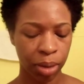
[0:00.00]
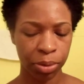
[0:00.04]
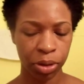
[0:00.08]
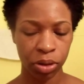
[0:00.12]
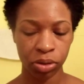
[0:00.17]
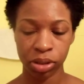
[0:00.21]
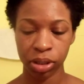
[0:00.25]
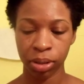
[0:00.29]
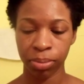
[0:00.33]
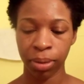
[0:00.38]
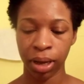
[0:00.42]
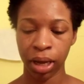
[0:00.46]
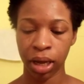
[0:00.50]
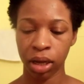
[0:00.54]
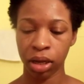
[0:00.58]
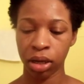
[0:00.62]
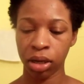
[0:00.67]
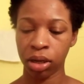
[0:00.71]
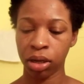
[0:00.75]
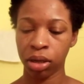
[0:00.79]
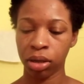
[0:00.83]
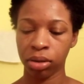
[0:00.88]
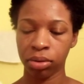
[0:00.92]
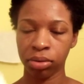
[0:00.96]
using my
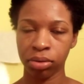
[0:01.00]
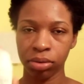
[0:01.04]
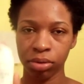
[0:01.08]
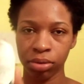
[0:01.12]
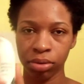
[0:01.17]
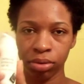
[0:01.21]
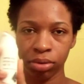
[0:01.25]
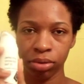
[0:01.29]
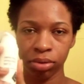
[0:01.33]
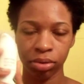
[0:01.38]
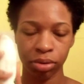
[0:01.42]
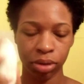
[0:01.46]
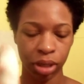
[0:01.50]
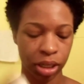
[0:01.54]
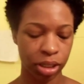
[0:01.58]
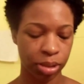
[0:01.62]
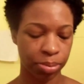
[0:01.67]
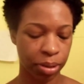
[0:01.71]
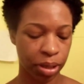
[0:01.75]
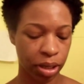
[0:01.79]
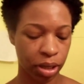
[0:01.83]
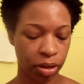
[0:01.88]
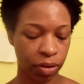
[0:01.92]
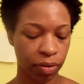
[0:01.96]

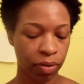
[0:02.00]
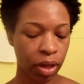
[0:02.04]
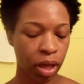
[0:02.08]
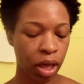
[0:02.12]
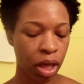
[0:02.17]
SPF,